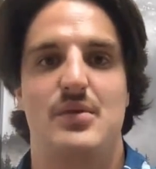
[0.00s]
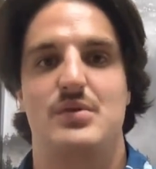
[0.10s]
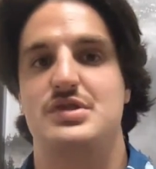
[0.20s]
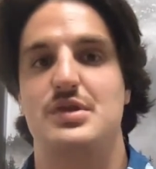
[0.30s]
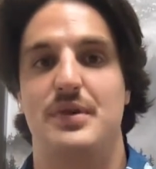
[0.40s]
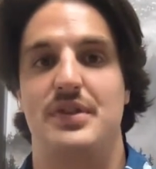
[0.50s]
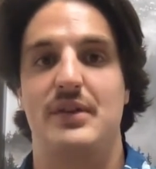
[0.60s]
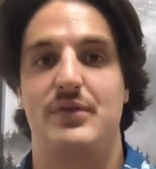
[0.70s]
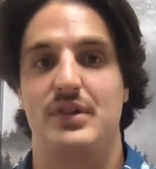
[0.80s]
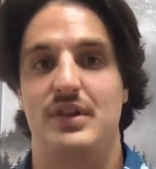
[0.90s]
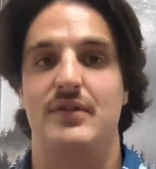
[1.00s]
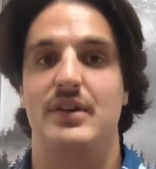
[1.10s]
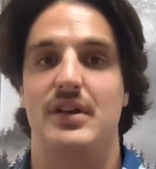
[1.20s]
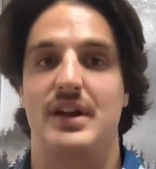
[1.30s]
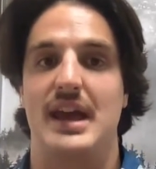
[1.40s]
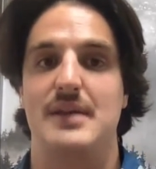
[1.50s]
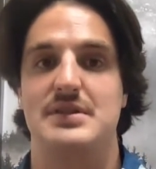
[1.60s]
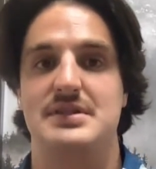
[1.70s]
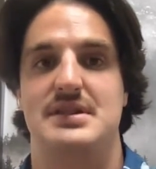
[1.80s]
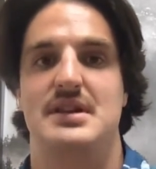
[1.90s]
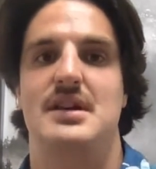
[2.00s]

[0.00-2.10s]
We're super thankful to live here on campus.